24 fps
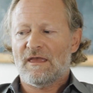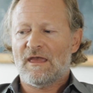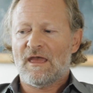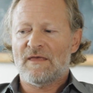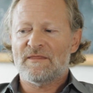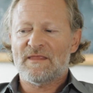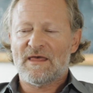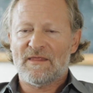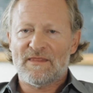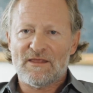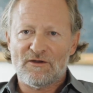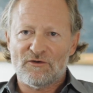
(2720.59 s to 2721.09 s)

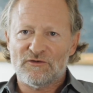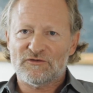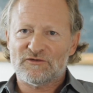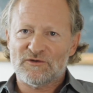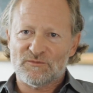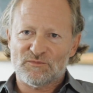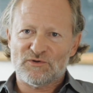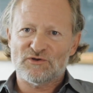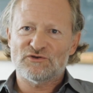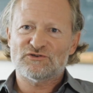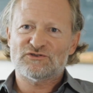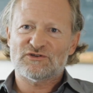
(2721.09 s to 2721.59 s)
And then there is
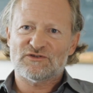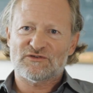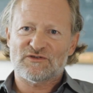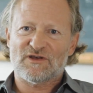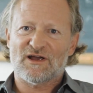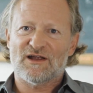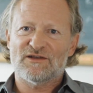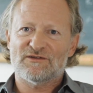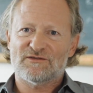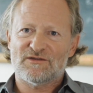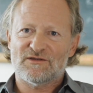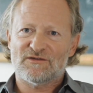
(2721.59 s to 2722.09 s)
an approach to
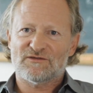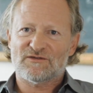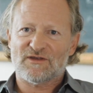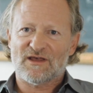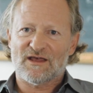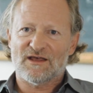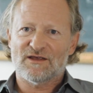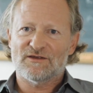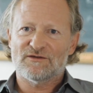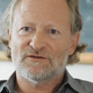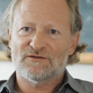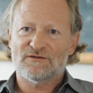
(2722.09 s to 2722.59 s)
science that
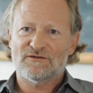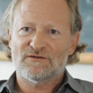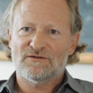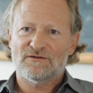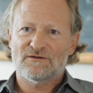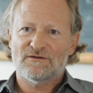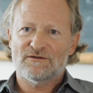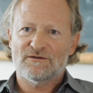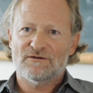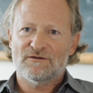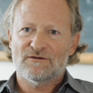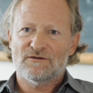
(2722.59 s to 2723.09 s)
says,
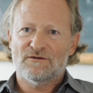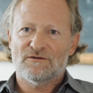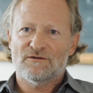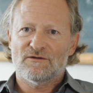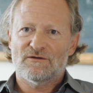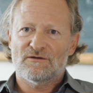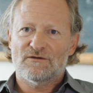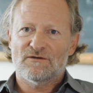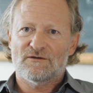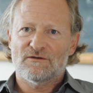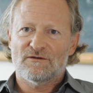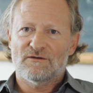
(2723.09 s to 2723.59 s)

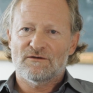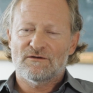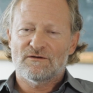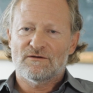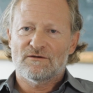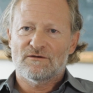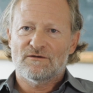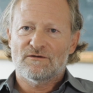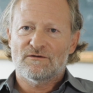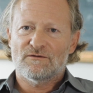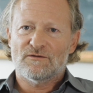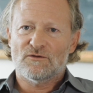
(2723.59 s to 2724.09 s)

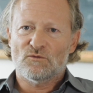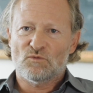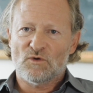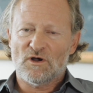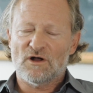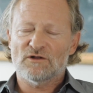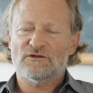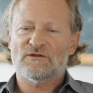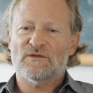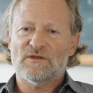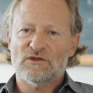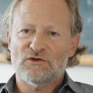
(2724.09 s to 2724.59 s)
the
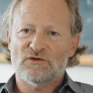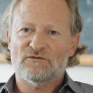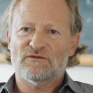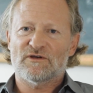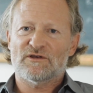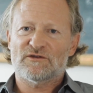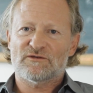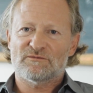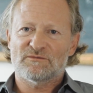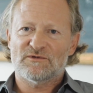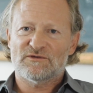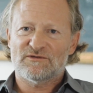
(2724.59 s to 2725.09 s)
world and the
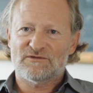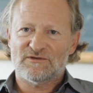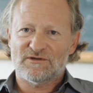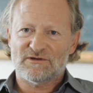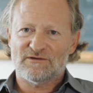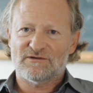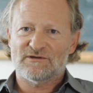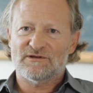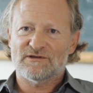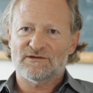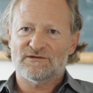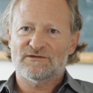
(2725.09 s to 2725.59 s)
universe are
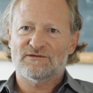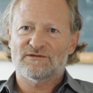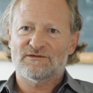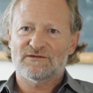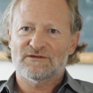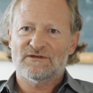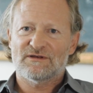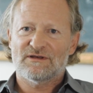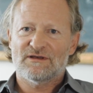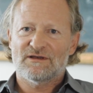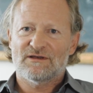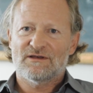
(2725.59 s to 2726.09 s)

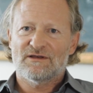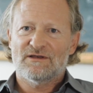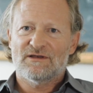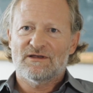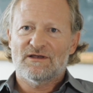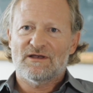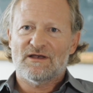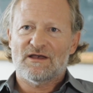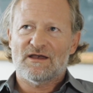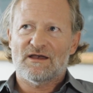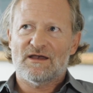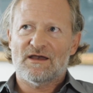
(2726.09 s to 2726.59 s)
mysterious,
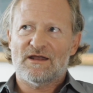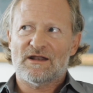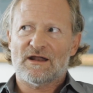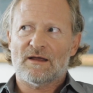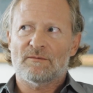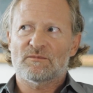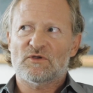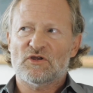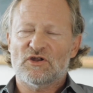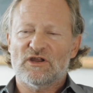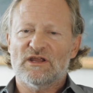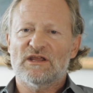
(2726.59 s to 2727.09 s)
and
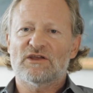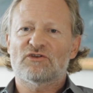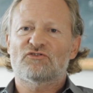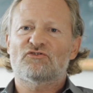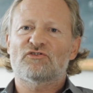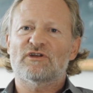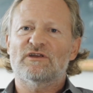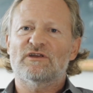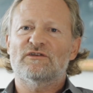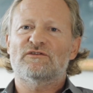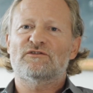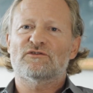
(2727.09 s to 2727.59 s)
I'm going to
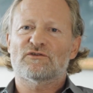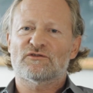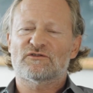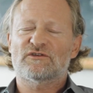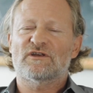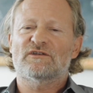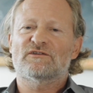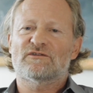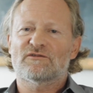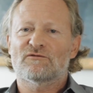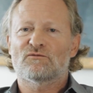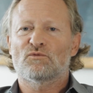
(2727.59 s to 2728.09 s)
increase your
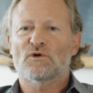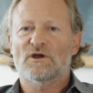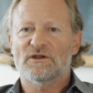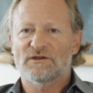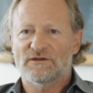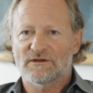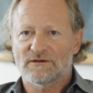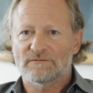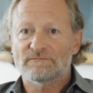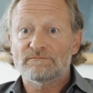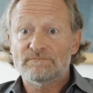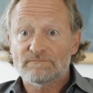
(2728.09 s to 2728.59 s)
sense of
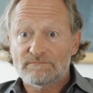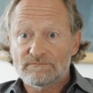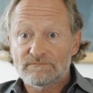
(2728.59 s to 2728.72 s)
wonder.